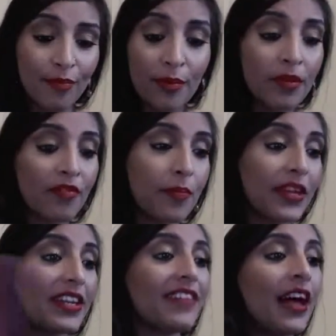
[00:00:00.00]
I've probably
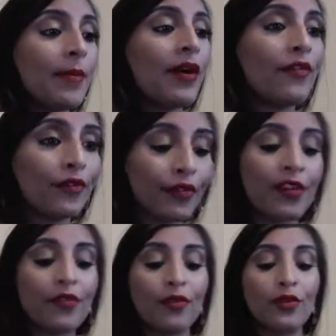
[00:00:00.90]
repeated that about
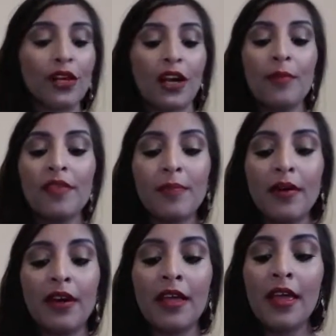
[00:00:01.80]
3 or 4 times,
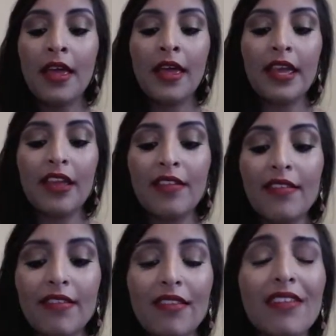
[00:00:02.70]
but it's
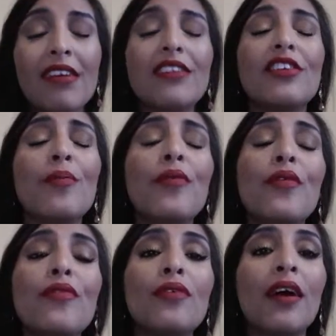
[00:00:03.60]
such a
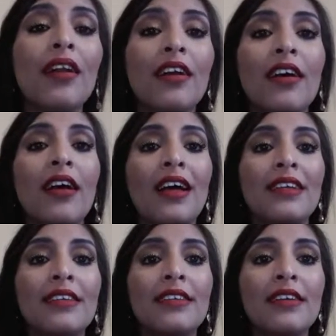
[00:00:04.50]
beautiful color,
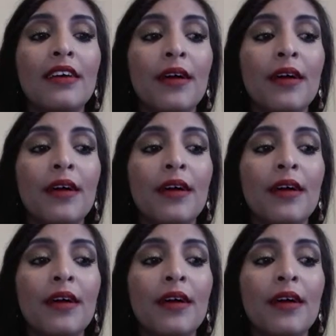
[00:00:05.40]
and